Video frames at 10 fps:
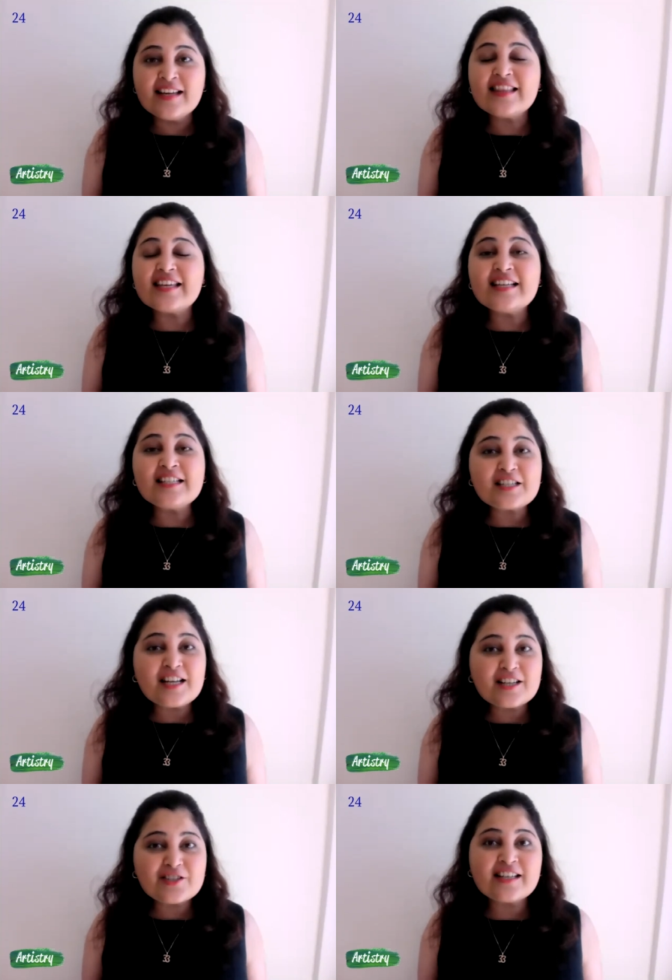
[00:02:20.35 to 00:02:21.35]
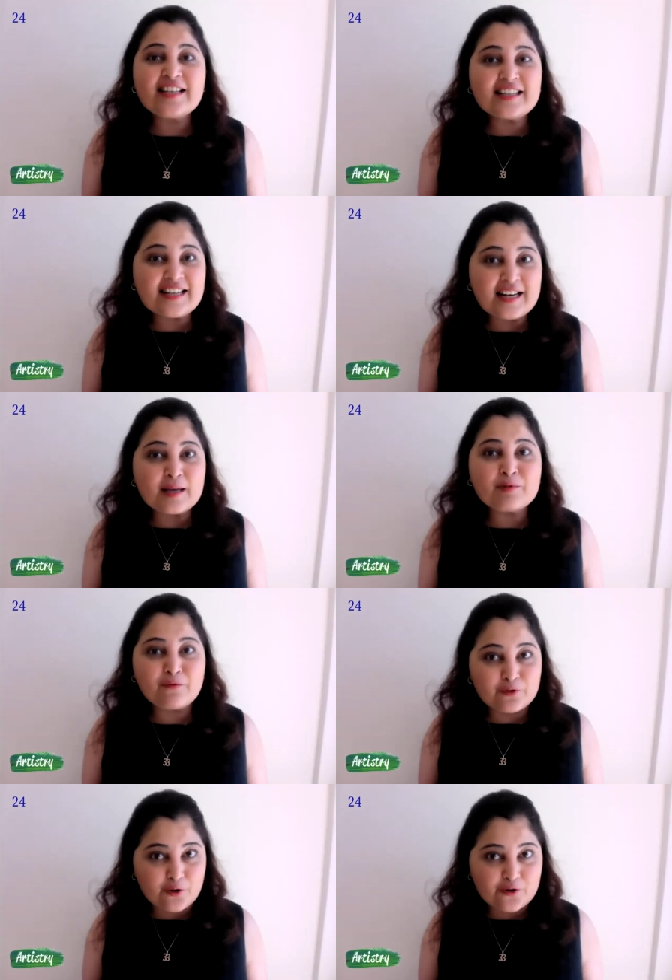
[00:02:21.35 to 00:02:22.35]
the internationally acclaimed
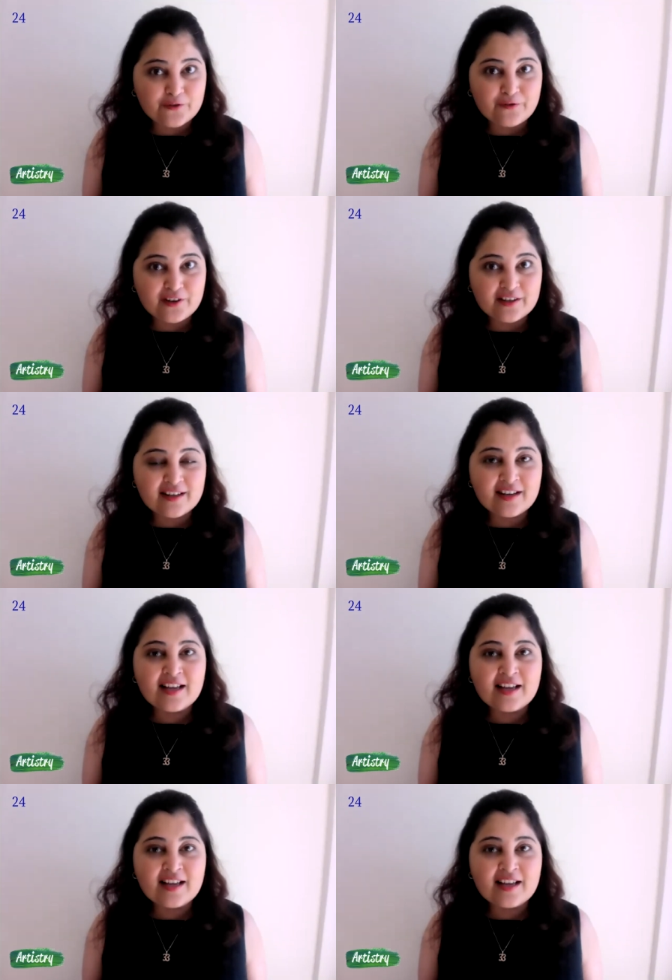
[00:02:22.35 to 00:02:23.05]
photographer